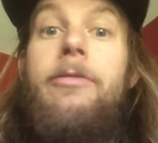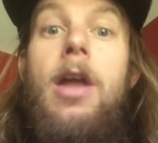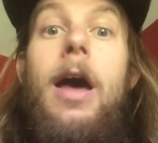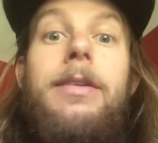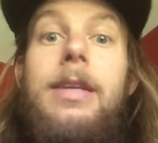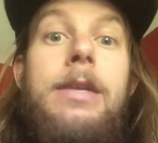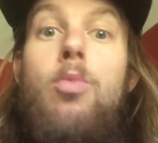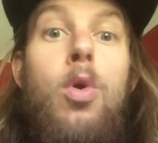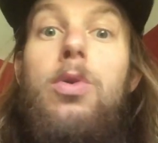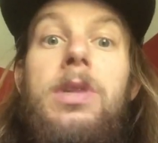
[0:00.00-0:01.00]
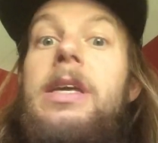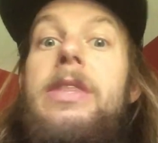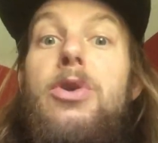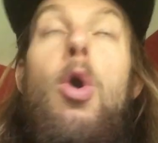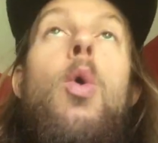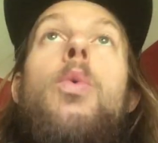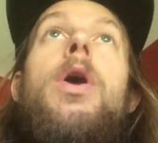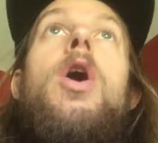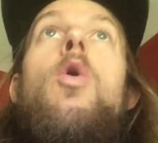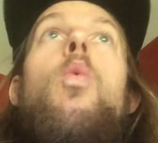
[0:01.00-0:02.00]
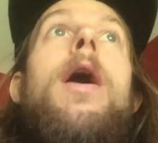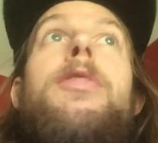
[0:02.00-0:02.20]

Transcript: not in worldly, in their own way.